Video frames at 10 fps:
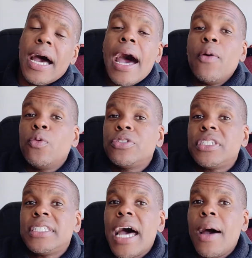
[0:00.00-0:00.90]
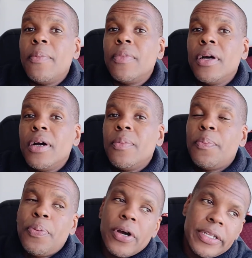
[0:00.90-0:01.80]
I will stop,
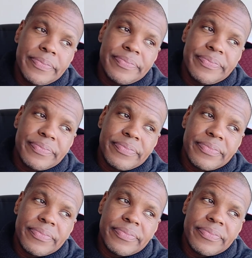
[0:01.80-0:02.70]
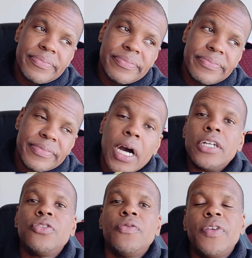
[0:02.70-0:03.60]
put
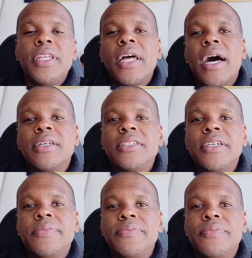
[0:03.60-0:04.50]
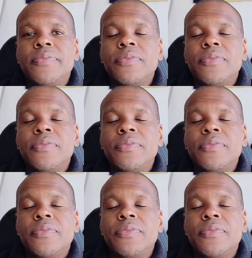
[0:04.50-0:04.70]
$150 in,